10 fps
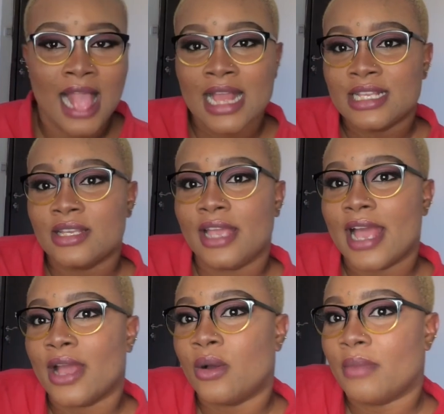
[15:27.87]
So yeah,
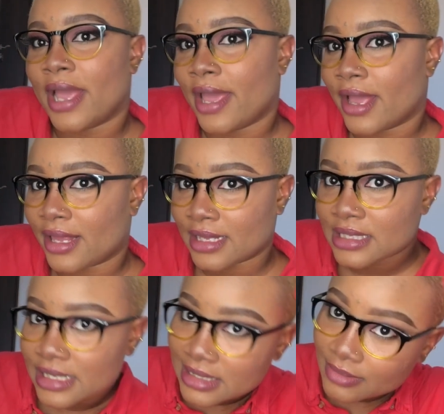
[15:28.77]
I cut my hair and I
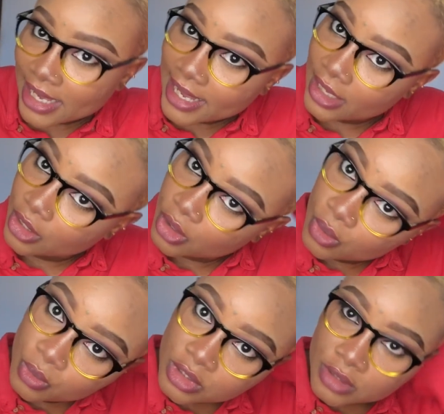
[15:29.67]
tinted my hair
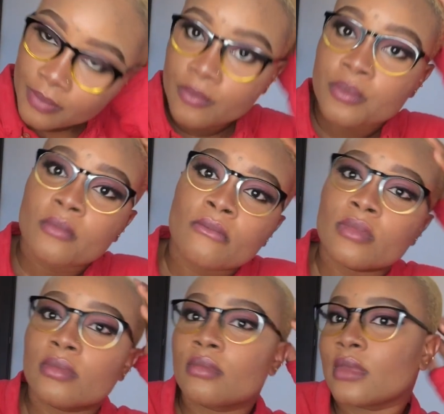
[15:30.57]
gold.
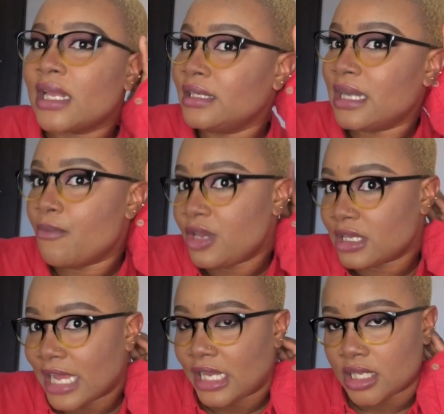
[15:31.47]
I think I'm really
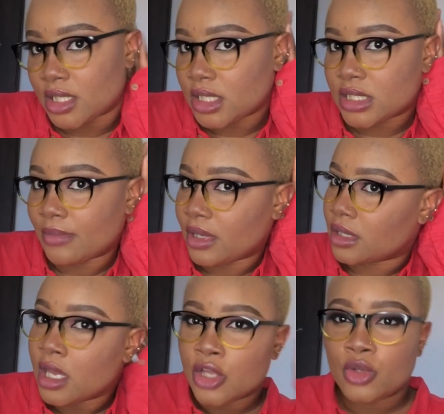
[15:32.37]
liking this.
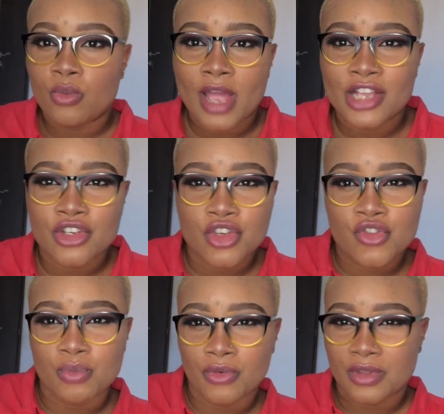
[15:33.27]
The way I just
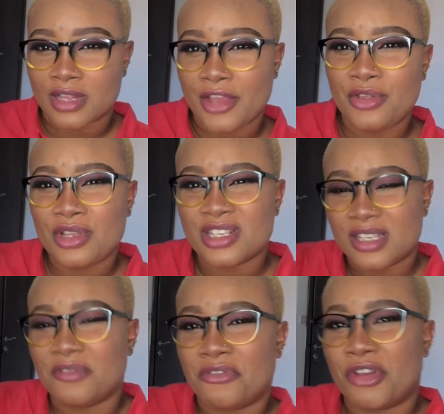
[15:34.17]
removed it, now you need to see
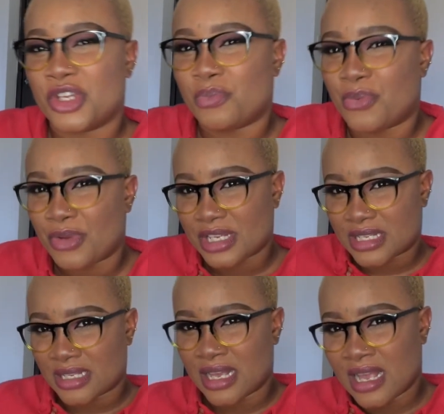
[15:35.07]
the fresh
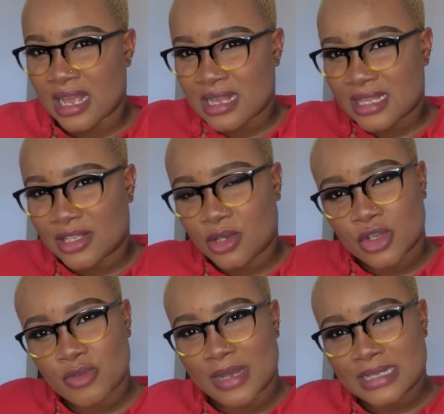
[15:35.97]
breeze that
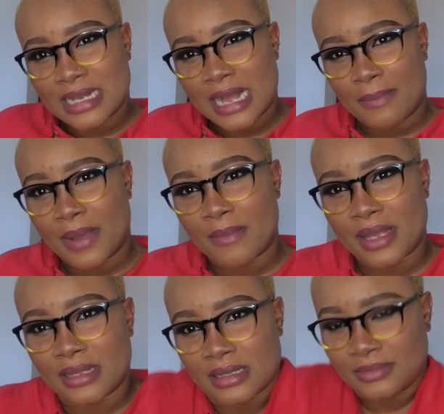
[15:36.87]
touched my scalp.
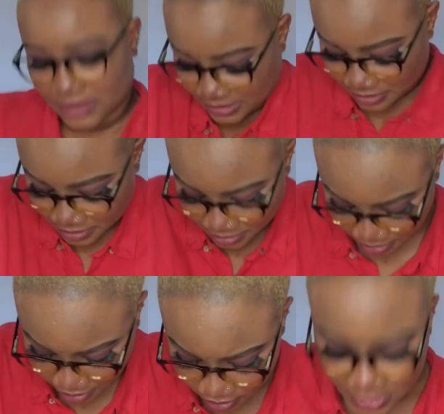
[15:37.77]

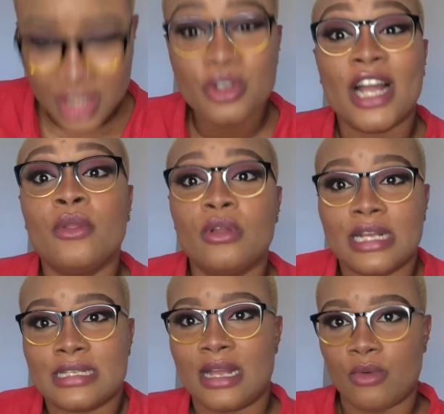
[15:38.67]
You cannot
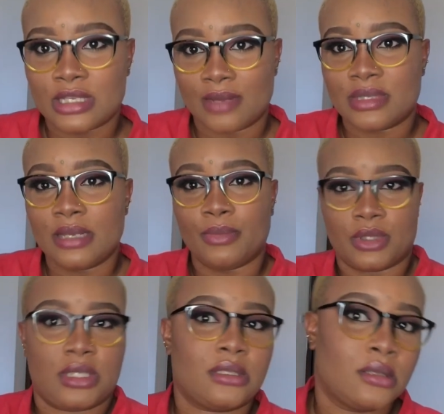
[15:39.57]
understand what I'm saying,
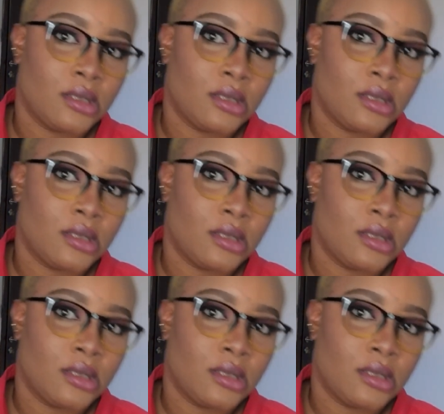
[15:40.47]
but